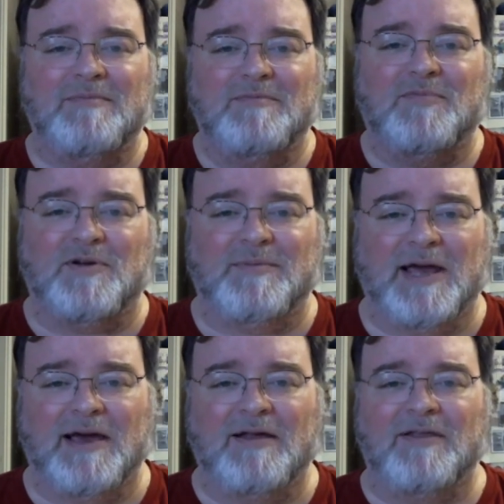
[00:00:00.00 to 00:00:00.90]
put him
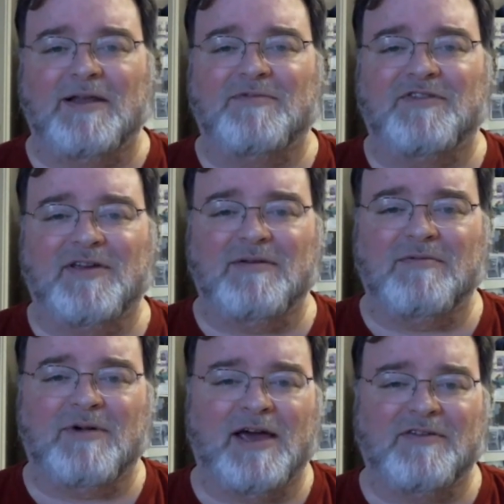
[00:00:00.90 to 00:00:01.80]
down, let him sit
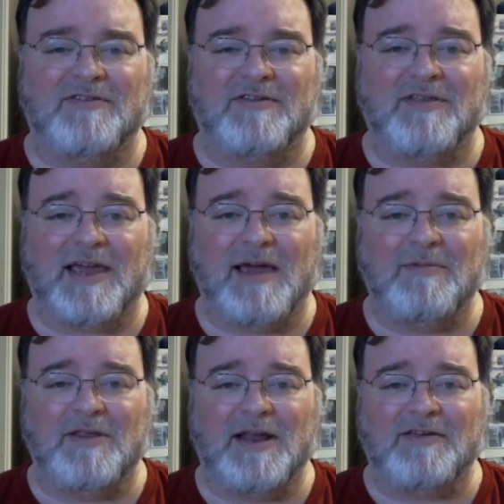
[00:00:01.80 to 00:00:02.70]
and rest until they
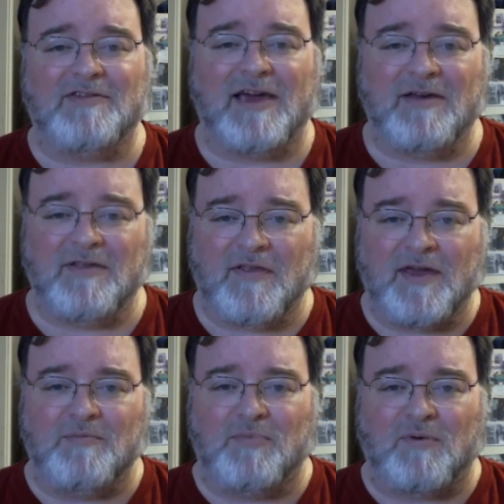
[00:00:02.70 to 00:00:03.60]
came to the next town, and
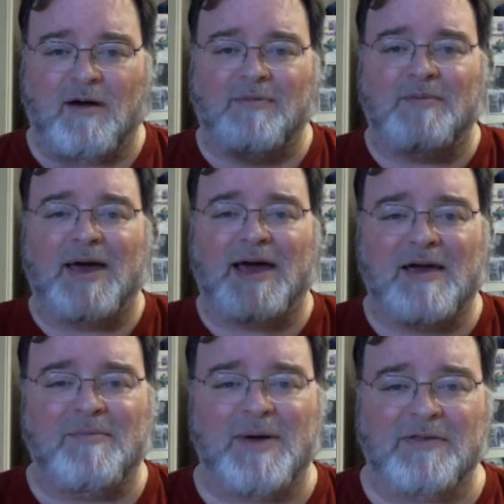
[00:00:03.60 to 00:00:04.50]
they'd prop him back
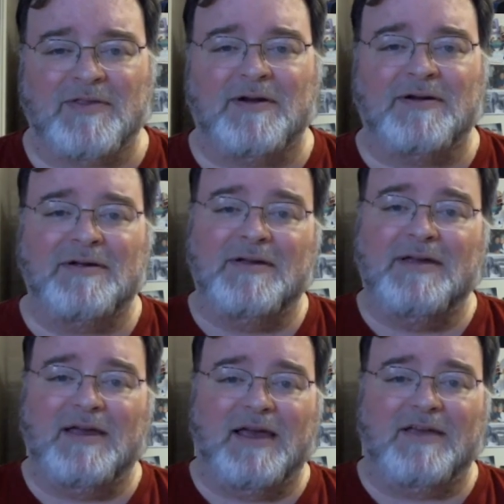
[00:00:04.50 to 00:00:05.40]
up out there.
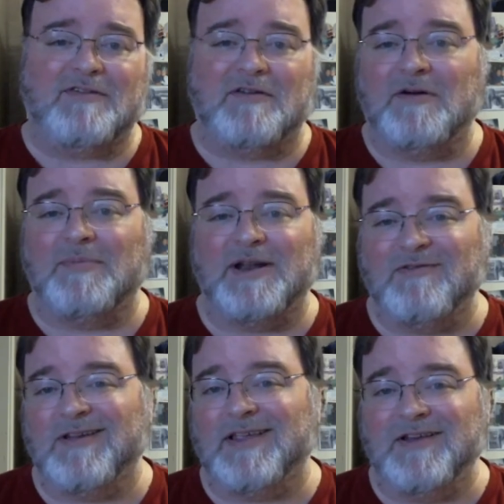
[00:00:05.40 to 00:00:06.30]
And so nobody
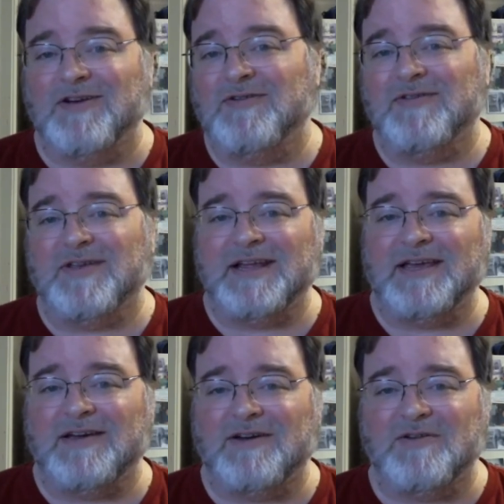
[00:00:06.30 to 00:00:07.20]
really knew that
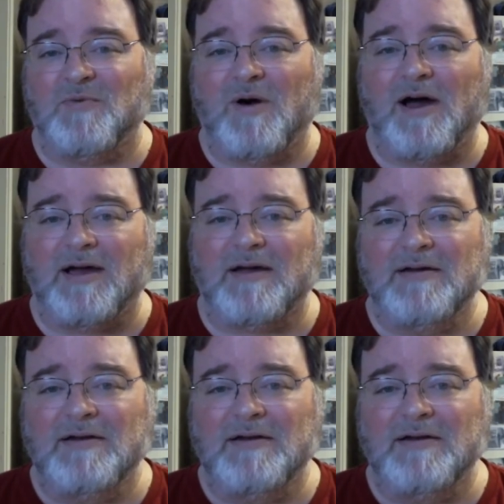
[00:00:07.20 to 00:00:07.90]
he couldn't walk.